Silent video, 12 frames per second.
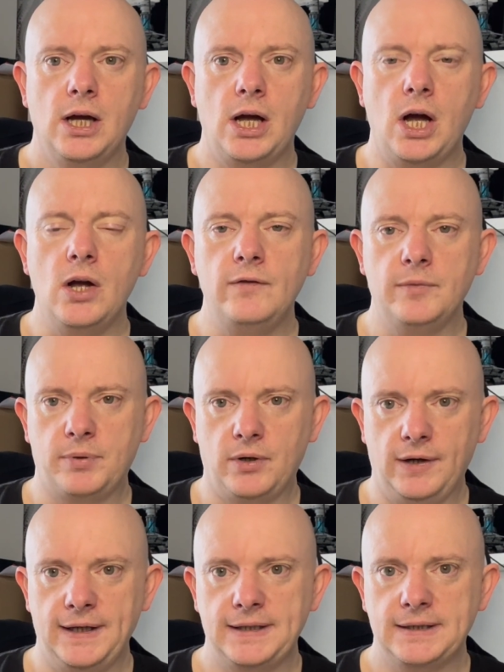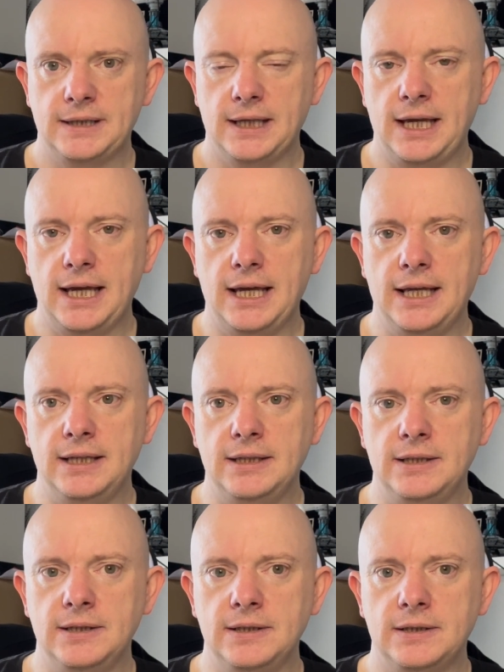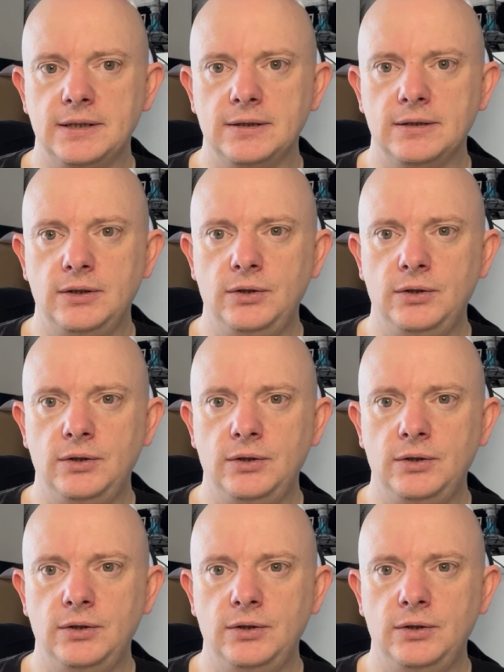overpriced and